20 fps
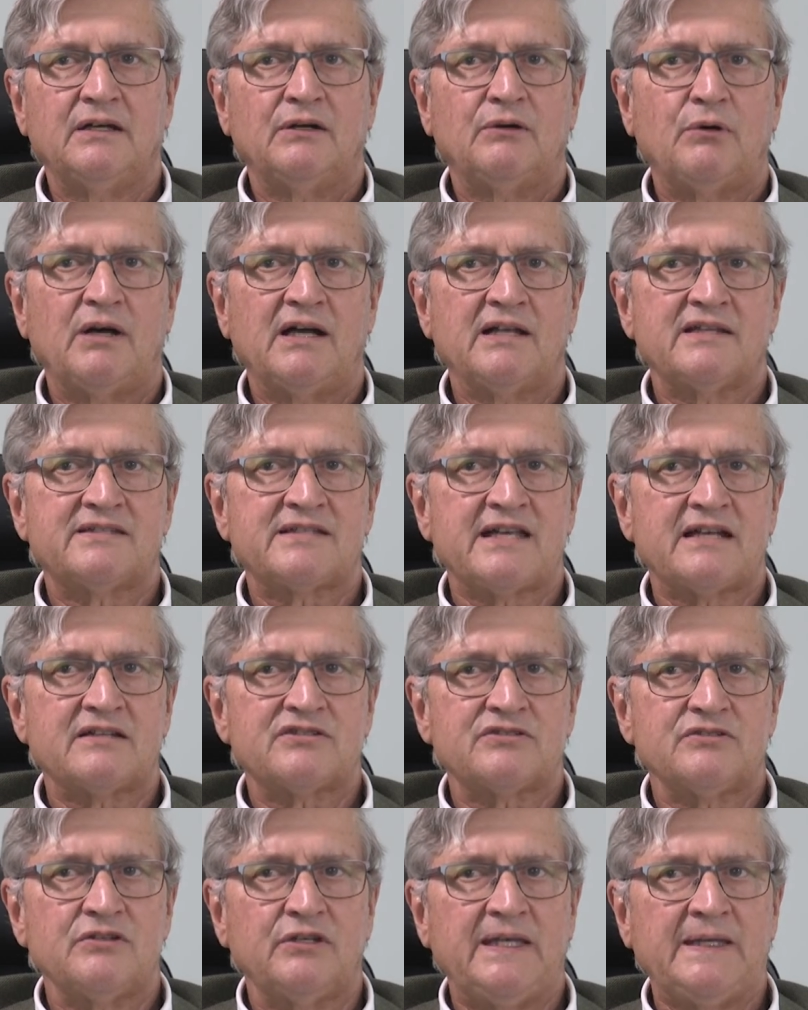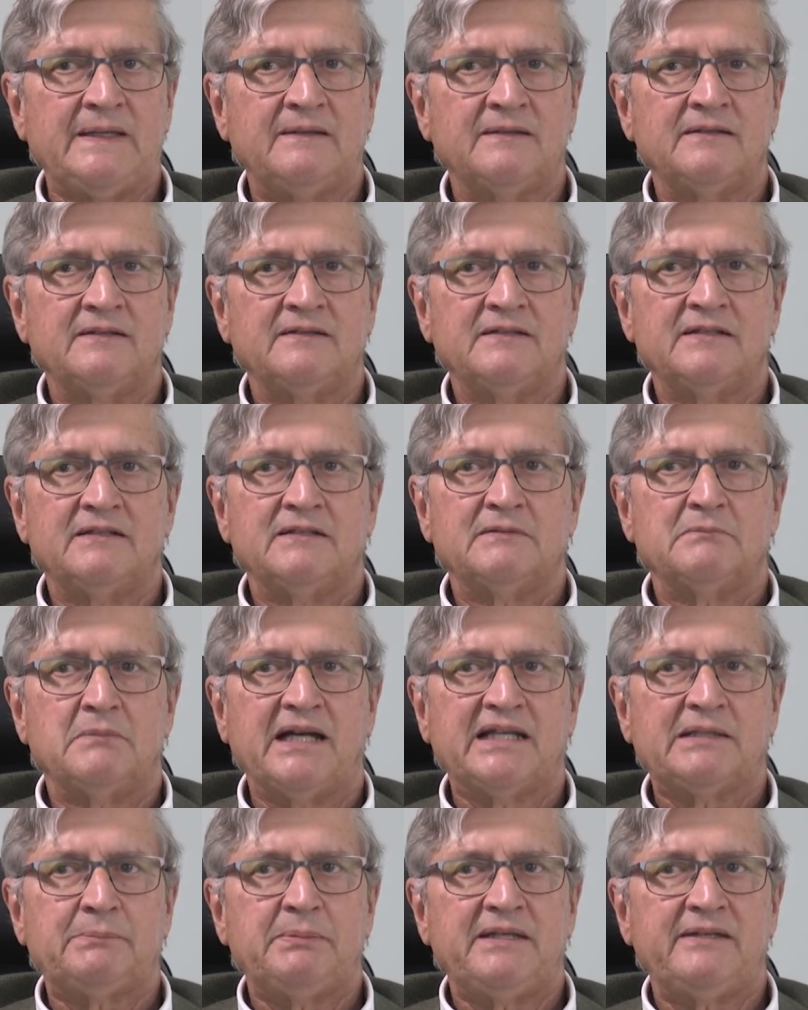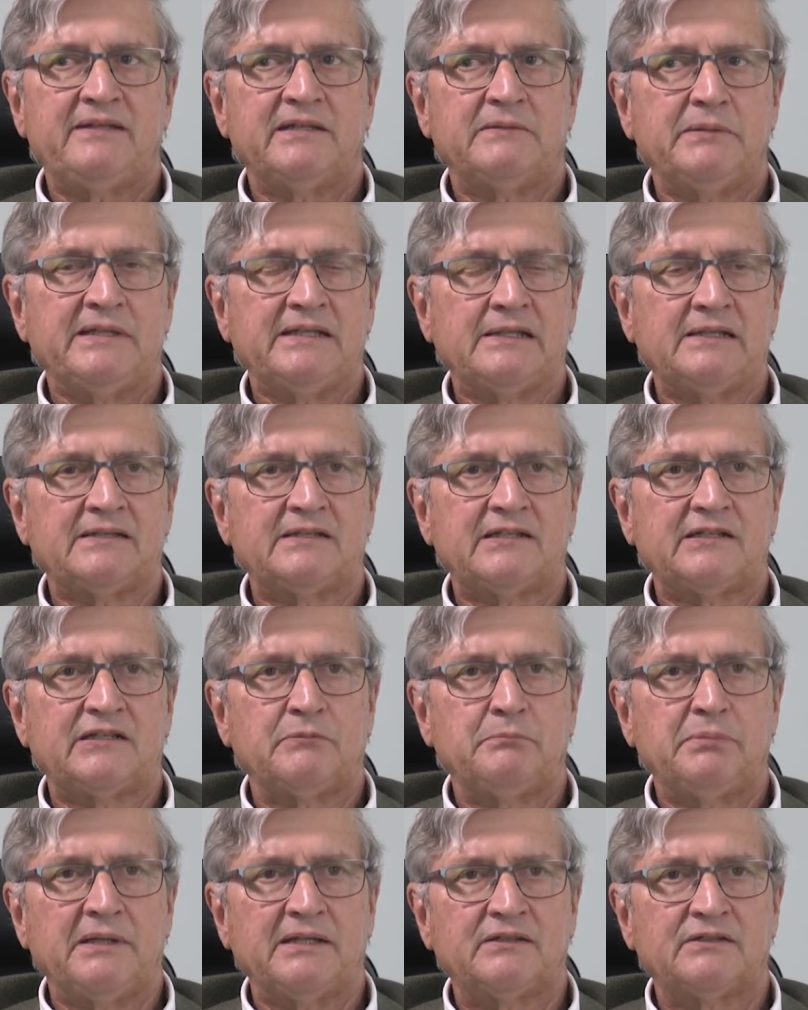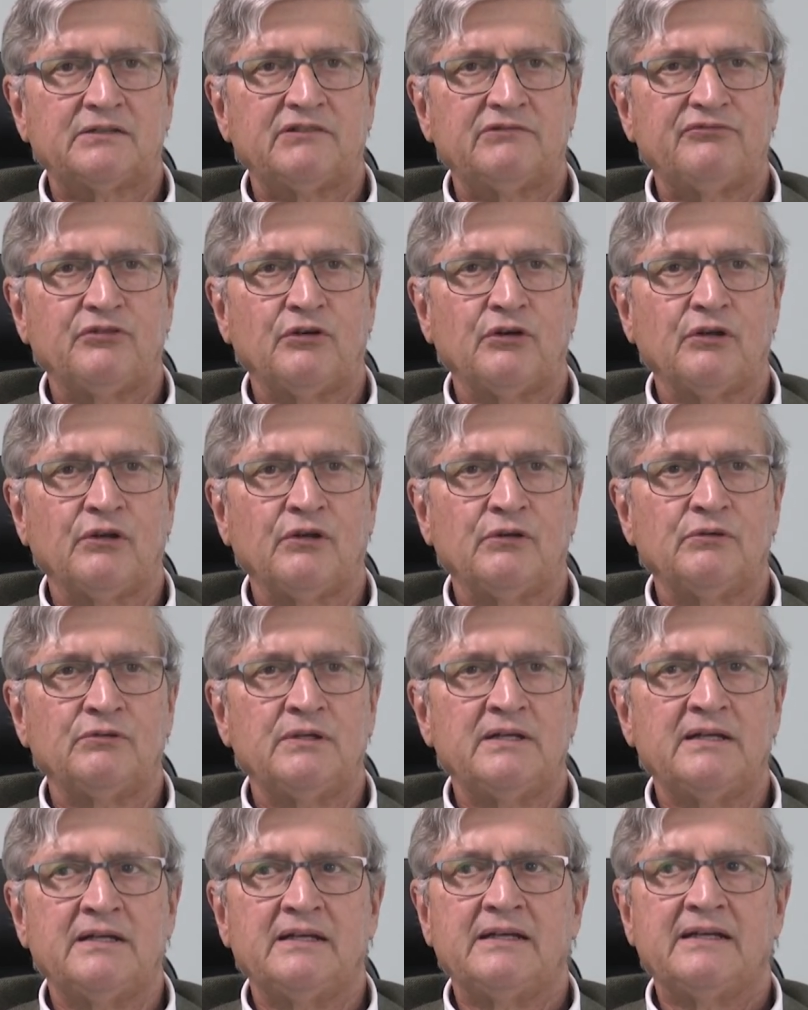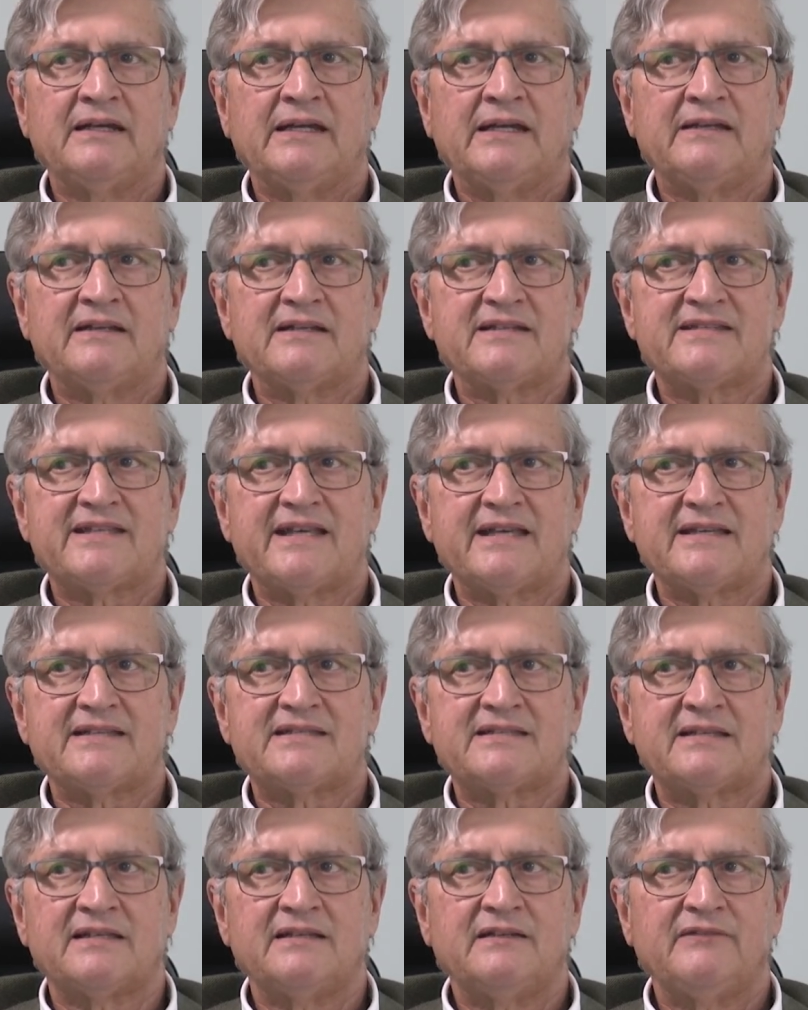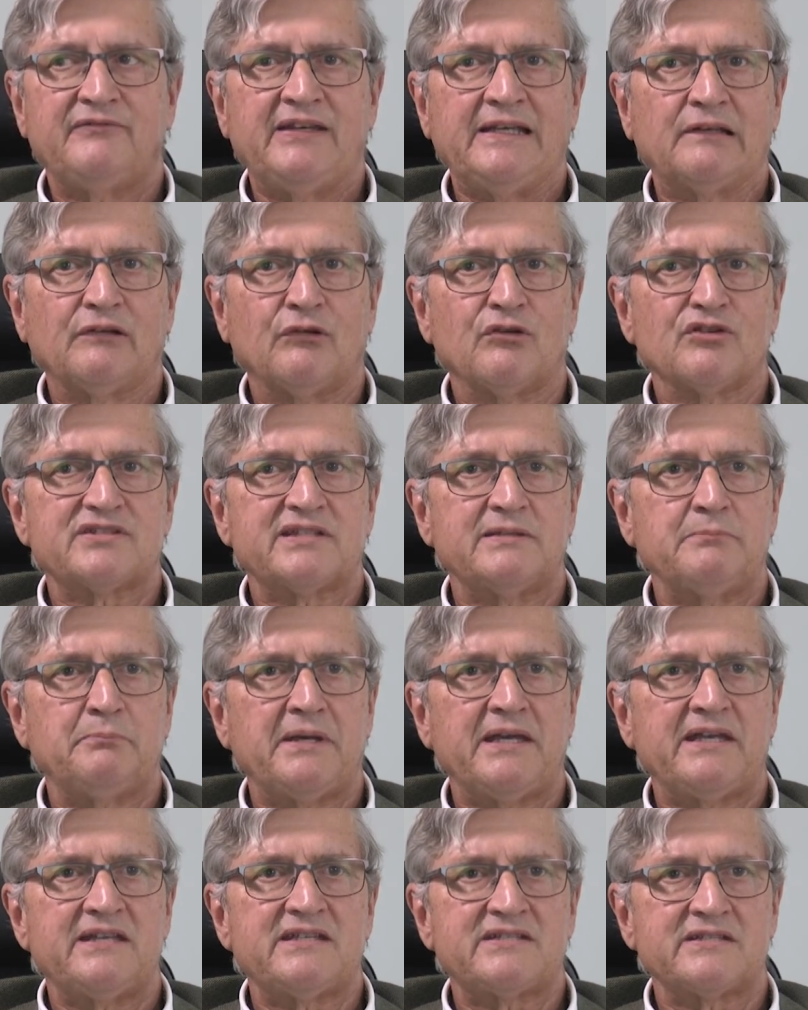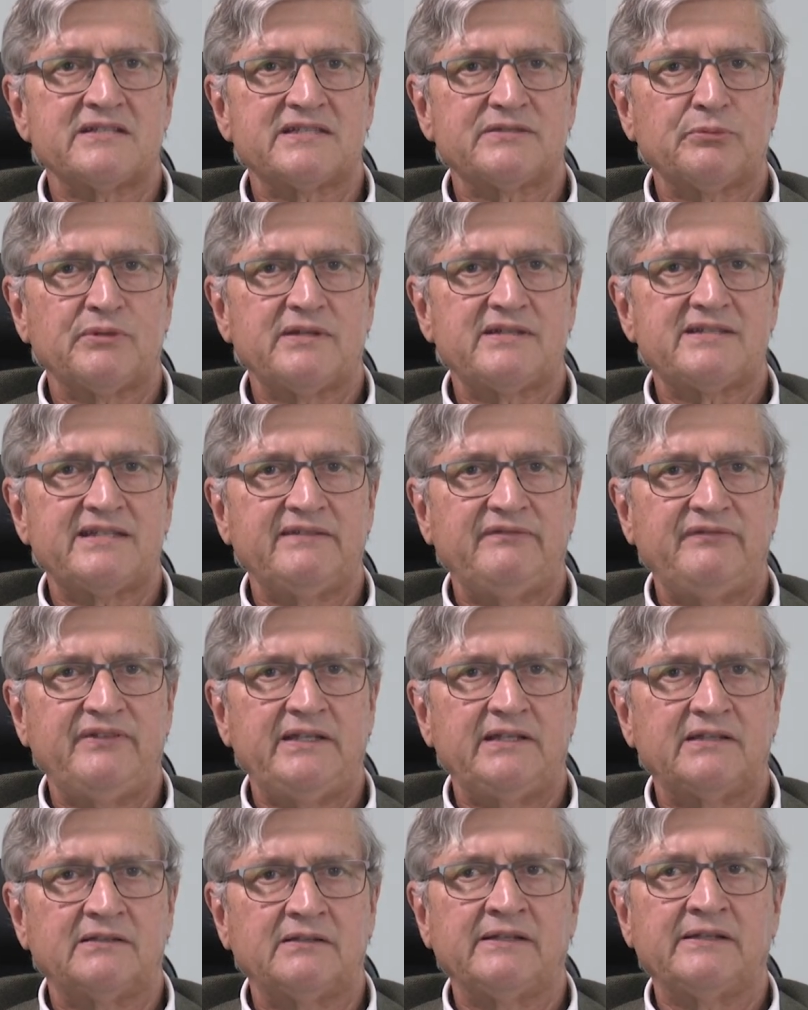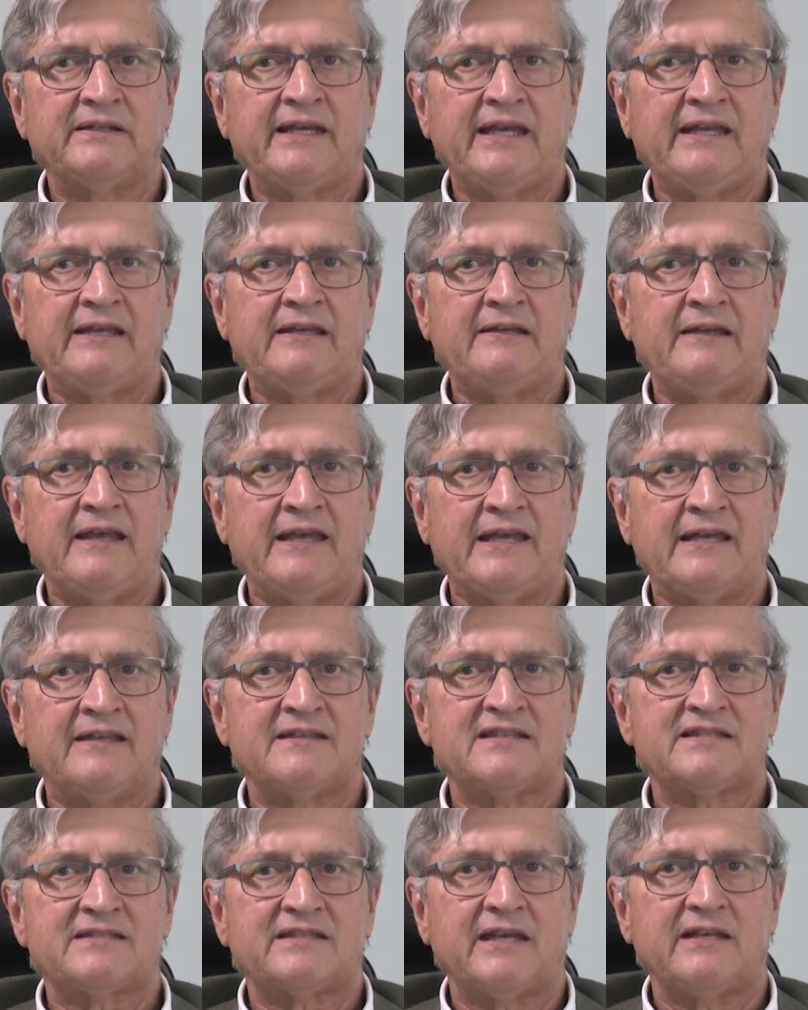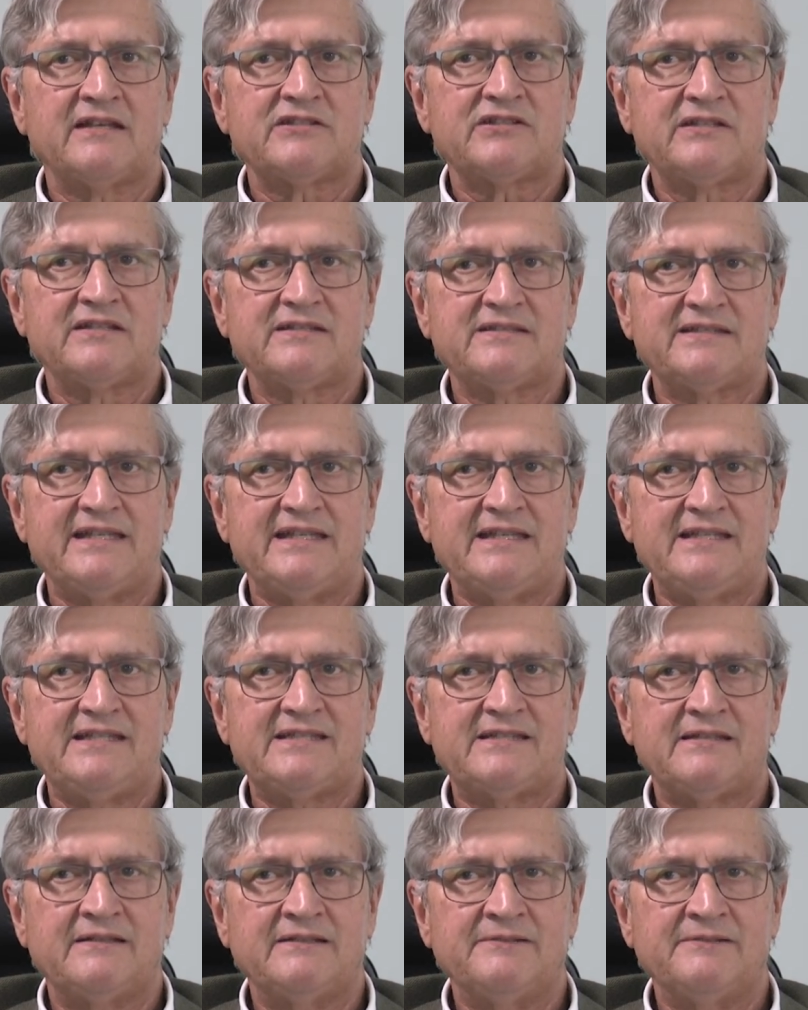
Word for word: One such need might be the ability to better follow and assess feed loss in patients with severe and end-stage disease.